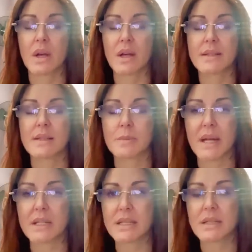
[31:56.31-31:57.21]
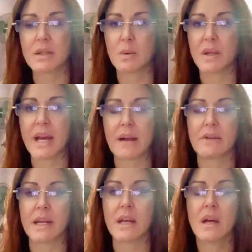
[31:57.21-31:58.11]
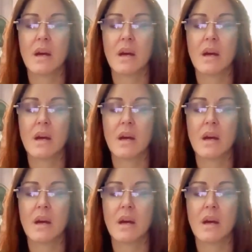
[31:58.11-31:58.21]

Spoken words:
and I suspect it's to do with Harry.